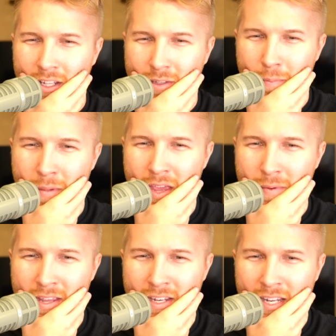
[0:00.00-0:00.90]
it's
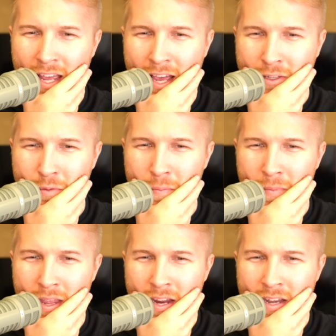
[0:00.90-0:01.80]
maybe
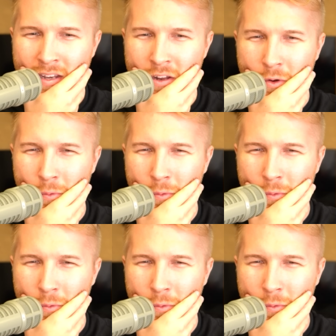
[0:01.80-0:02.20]
Tasmania. No,